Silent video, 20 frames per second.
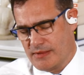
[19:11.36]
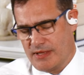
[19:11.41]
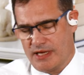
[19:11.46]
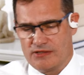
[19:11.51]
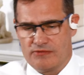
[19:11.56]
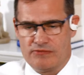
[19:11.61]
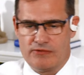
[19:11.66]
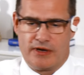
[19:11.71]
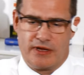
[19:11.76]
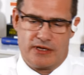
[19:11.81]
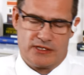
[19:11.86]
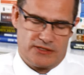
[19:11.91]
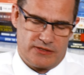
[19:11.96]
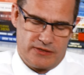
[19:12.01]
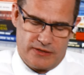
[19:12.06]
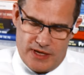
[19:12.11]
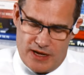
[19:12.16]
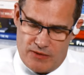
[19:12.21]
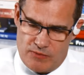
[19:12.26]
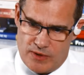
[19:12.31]
thanks for running us
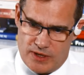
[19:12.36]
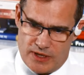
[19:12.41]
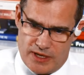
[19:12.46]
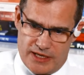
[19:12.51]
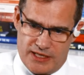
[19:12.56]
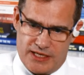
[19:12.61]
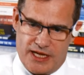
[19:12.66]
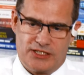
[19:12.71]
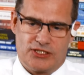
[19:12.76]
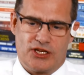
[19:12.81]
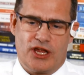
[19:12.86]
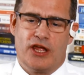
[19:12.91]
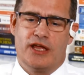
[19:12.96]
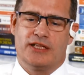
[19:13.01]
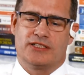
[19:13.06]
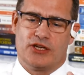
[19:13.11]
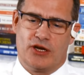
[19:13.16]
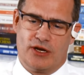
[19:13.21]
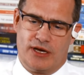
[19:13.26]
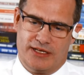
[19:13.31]
through that. Well, it, it's
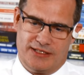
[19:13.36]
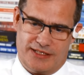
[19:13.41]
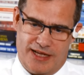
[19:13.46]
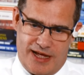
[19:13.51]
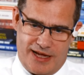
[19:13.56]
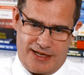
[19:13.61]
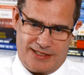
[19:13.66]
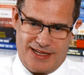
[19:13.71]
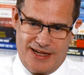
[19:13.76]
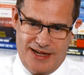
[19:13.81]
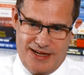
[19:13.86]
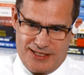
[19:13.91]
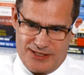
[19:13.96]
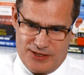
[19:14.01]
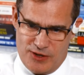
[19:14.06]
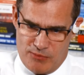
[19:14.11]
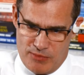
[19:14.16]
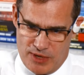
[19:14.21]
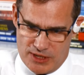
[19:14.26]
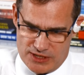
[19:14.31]
it's early days. It's
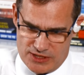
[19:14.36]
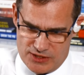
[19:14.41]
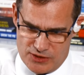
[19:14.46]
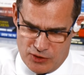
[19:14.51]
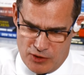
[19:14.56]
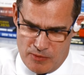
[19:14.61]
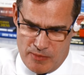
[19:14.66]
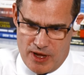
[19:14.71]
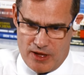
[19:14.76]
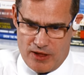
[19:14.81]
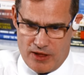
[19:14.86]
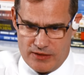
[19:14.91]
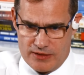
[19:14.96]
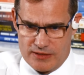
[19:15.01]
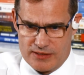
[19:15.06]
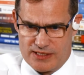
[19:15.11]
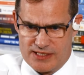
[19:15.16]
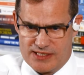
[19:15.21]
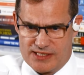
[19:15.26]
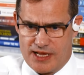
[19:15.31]
not much to talk about other
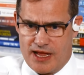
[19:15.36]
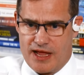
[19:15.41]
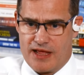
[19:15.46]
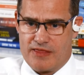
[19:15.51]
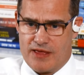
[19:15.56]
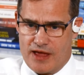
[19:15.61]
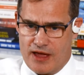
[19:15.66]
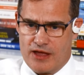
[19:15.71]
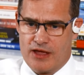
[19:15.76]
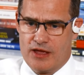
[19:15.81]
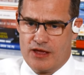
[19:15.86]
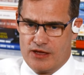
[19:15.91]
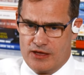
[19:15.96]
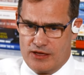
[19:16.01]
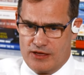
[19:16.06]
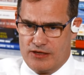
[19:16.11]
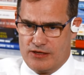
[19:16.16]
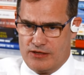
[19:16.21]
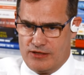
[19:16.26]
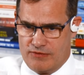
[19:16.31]
than say that
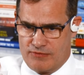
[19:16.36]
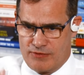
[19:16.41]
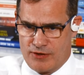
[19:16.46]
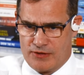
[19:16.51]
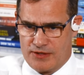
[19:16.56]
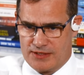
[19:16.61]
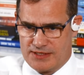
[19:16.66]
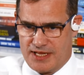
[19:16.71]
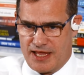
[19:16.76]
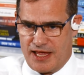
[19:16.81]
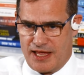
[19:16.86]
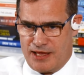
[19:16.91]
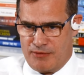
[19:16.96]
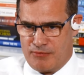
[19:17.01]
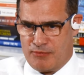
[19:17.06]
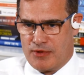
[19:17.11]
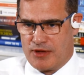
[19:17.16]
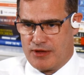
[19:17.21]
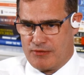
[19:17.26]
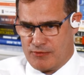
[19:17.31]
you've got the
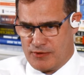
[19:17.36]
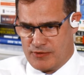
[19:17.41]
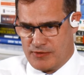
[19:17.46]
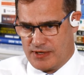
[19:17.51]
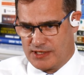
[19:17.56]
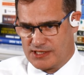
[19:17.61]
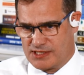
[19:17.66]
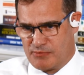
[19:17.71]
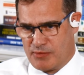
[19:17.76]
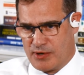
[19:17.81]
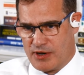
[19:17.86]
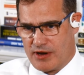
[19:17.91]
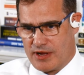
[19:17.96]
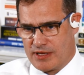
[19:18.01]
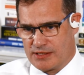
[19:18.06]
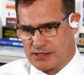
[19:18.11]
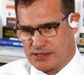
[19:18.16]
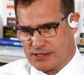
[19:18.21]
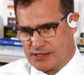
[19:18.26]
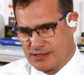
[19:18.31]
team with the
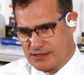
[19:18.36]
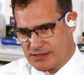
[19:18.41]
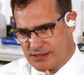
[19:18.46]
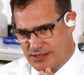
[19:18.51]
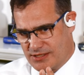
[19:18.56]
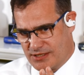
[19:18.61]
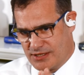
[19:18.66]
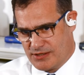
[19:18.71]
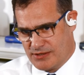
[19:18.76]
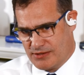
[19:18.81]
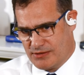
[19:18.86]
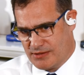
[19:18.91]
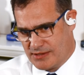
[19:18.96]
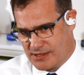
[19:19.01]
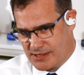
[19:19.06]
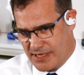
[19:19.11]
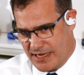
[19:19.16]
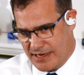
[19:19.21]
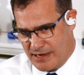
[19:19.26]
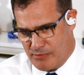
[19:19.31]
experience to
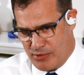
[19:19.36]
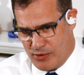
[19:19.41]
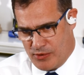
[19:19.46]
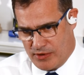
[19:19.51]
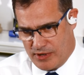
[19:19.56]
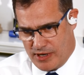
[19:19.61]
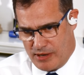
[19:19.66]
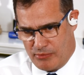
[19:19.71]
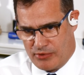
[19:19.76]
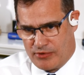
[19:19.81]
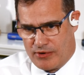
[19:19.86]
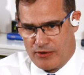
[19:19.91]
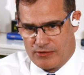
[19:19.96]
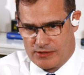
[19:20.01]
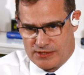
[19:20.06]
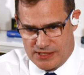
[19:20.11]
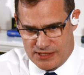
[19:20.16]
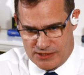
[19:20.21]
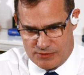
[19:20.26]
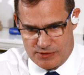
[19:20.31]
set up on a
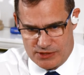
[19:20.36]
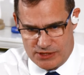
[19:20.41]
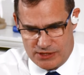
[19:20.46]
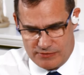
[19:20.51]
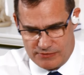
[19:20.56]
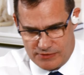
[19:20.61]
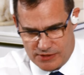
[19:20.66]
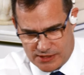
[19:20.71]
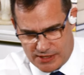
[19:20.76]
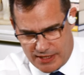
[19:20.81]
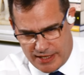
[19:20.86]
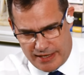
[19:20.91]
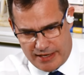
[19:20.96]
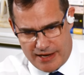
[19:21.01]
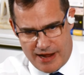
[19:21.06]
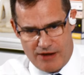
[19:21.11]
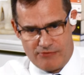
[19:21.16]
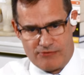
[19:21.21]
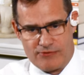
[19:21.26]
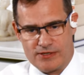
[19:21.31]
process which you've just laid
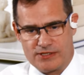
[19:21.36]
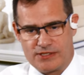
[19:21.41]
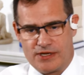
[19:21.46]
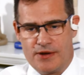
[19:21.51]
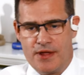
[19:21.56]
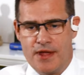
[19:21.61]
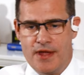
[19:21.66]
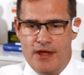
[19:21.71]
out for us. I